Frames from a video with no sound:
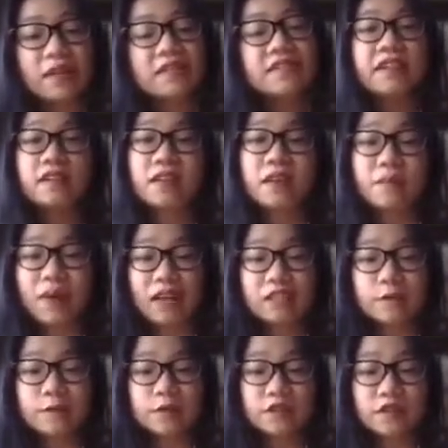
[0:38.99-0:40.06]
it's nearly
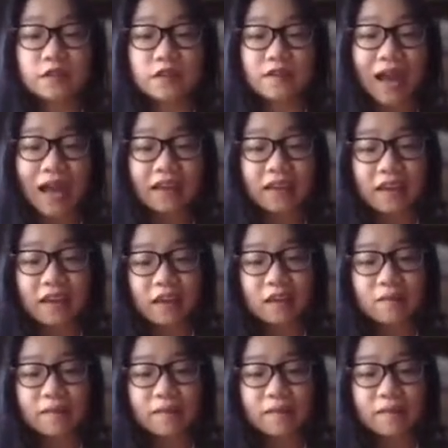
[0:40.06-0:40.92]
impossible to eradicate